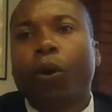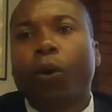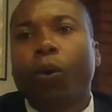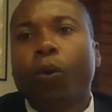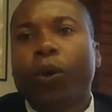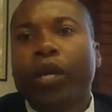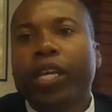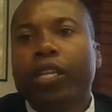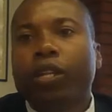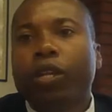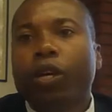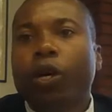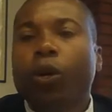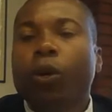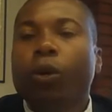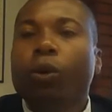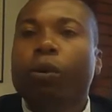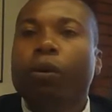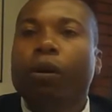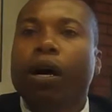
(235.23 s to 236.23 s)
we
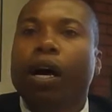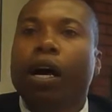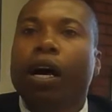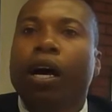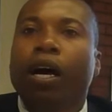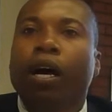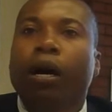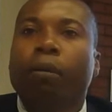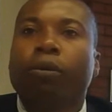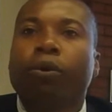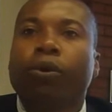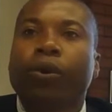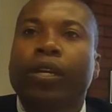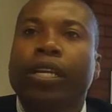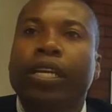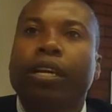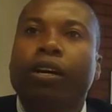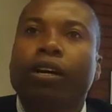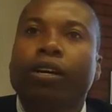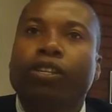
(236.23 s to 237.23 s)
know
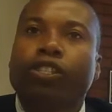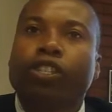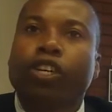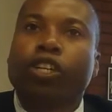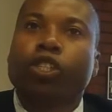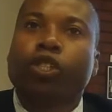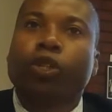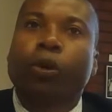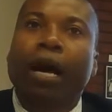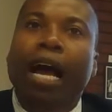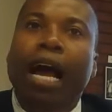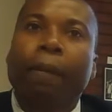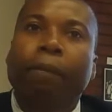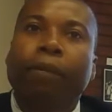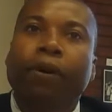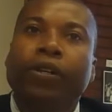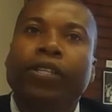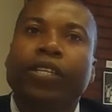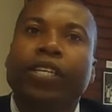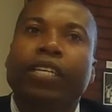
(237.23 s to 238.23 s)
Buruli ulcer to
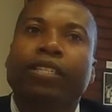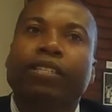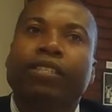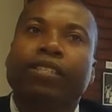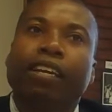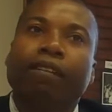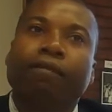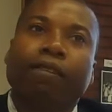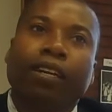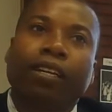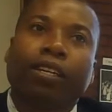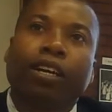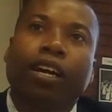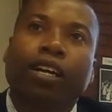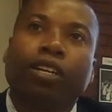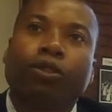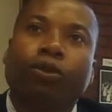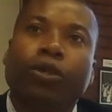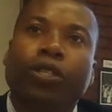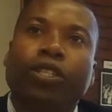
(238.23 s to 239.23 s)
happen in several
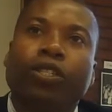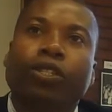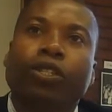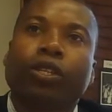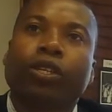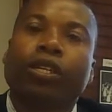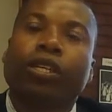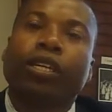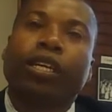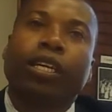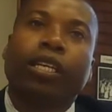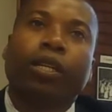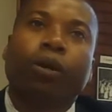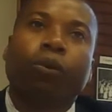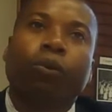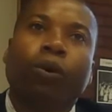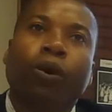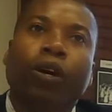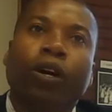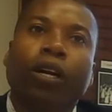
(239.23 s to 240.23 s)
countries in
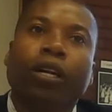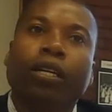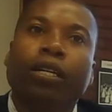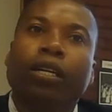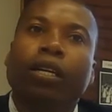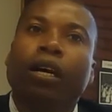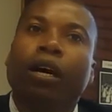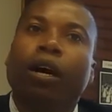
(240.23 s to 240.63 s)
the world,